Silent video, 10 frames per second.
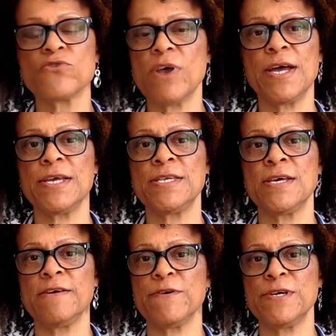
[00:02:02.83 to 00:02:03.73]
cried
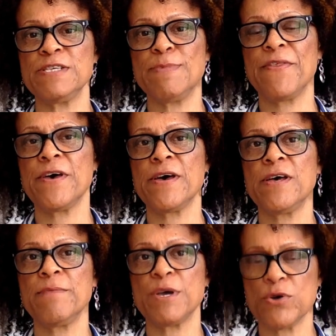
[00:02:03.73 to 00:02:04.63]
for his mother
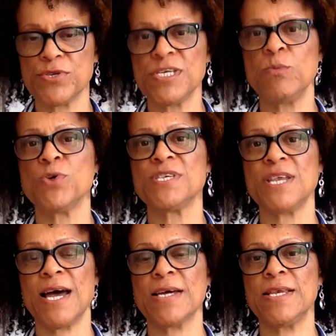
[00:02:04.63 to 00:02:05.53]
because he was
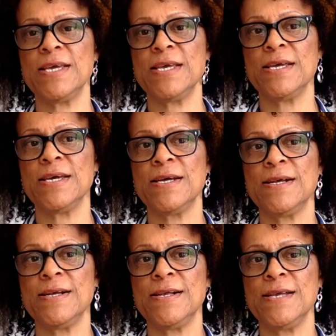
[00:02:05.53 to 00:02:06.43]
in agony.
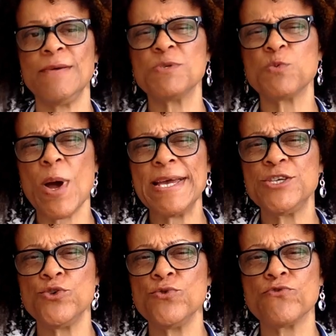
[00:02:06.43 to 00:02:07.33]
He was way
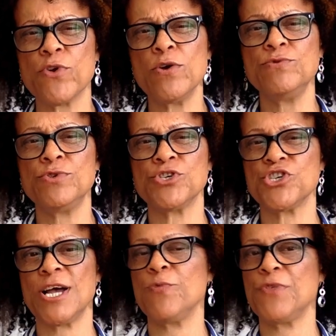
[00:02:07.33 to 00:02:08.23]
too grown to
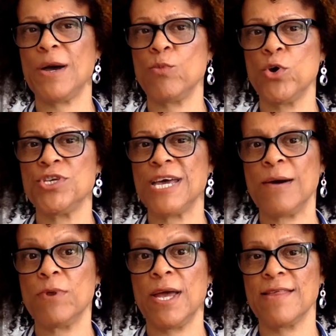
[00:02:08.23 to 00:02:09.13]
shout that word
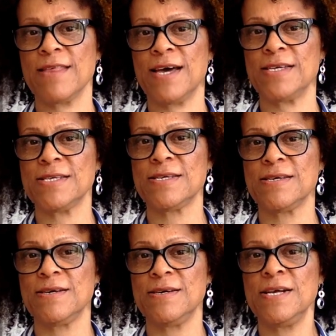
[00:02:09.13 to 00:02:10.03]
out like that.
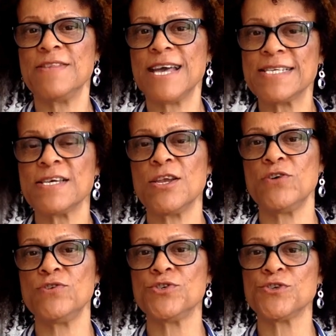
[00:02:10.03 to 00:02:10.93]
That
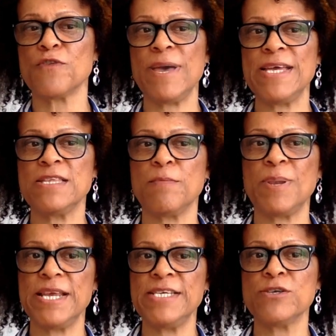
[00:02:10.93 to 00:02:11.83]
alone should have made the
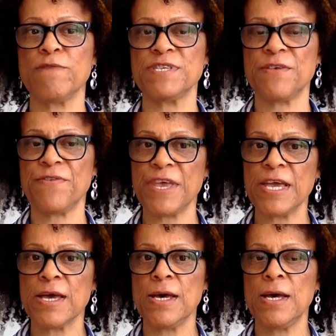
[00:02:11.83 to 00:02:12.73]
police officer
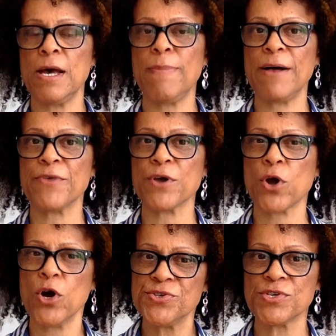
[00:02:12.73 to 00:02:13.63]
think about the
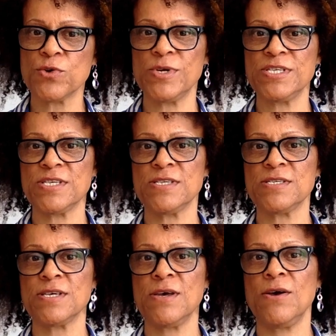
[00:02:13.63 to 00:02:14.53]

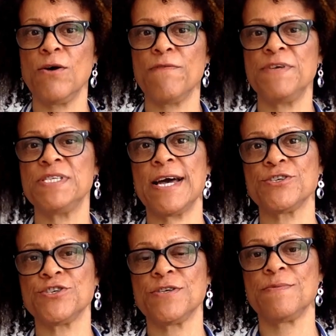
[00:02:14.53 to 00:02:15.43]
consequences of his
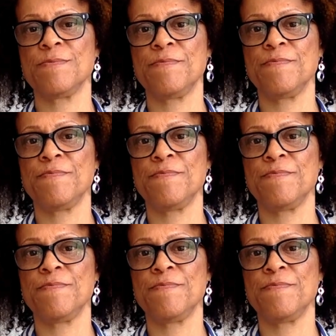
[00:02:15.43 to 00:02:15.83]
action.